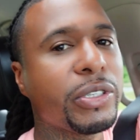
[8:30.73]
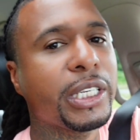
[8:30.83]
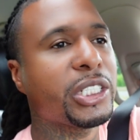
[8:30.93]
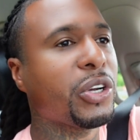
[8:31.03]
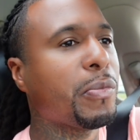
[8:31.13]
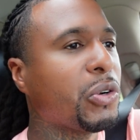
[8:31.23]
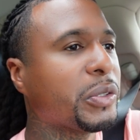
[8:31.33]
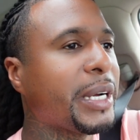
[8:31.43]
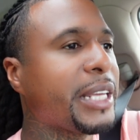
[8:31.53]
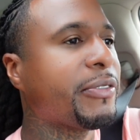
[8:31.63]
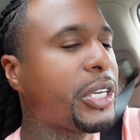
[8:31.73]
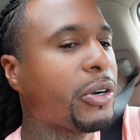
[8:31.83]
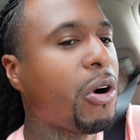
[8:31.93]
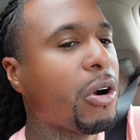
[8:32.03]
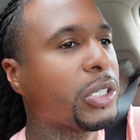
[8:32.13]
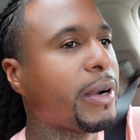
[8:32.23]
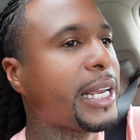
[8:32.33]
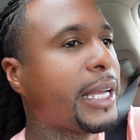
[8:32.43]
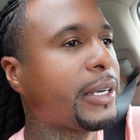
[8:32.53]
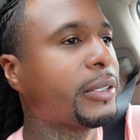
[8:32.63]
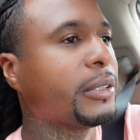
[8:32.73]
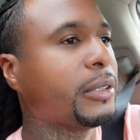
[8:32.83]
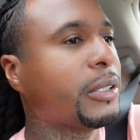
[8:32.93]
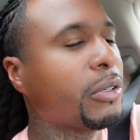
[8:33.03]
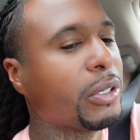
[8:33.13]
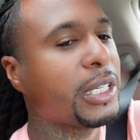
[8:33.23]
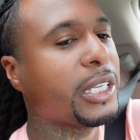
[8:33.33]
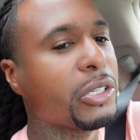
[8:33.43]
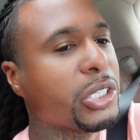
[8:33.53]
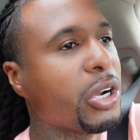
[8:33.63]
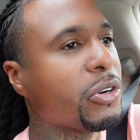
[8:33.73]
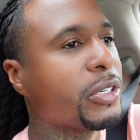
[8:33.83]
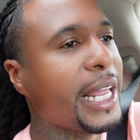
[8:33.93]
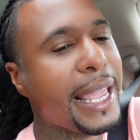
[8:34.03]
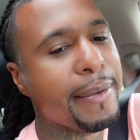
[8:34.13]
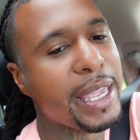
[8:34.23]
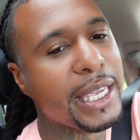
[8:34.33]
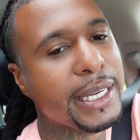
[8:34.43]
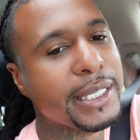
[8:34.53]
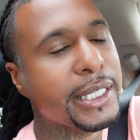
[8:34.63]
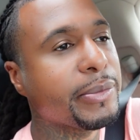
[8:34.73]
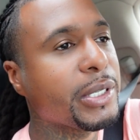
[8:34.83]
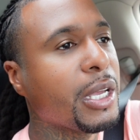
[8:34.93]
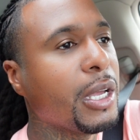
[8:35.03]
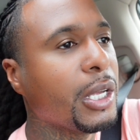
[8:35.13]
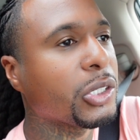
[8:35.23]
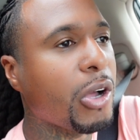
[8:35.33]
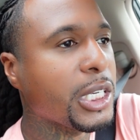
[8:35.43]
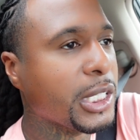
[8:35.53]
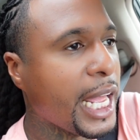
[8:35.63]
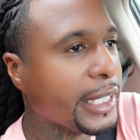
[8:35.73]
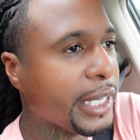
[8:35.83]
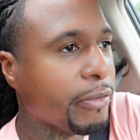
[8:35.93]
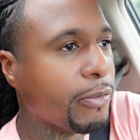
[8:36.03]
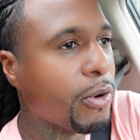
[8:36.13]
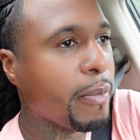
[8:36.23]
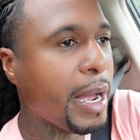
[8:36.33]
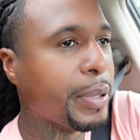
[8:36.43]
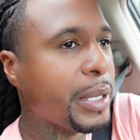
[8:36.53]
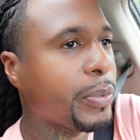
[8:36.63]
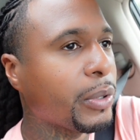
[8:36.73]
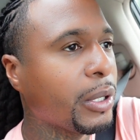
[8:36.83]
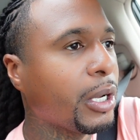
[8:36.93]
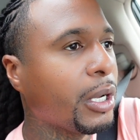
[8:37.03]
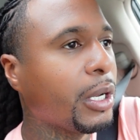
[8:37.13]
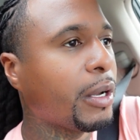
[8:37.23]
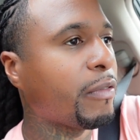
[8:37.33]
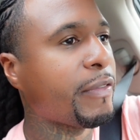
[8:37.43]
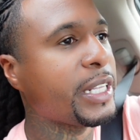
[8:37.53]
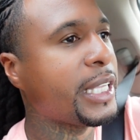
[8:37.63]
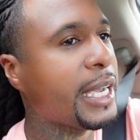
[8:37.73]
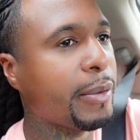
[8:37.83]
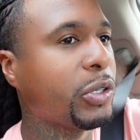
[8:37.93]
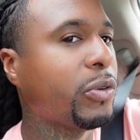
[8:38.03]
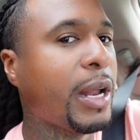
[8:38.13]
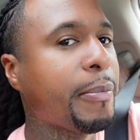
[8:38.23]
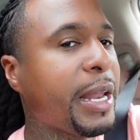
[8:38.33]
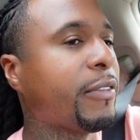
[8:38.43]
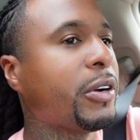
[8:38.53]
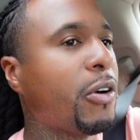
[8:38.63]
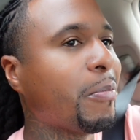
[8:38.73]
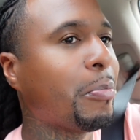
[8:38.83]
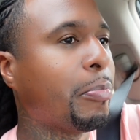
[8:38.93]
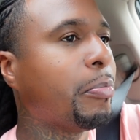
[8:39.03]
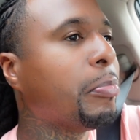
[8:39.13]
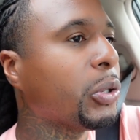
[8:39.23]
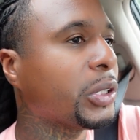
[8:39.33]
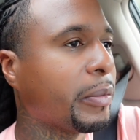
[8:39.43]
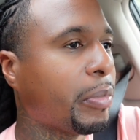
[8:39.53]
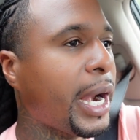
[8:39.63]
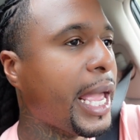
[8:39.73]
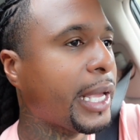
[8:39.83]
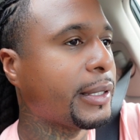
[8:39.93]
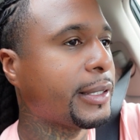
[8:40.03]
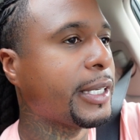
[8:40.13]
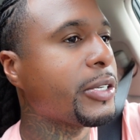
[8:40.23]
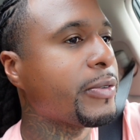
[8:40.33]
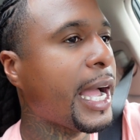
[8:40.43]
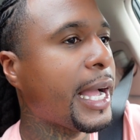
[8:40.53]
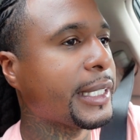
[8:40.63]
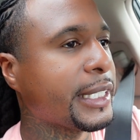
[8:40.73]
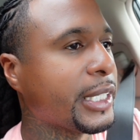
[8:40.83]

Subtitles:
You can get your most money for your cars right now. You know, the dealers hurting, they ain't making the chips. So I just like to inform my people of everything I'm doing. I'm never gonna boast or brag to you guys.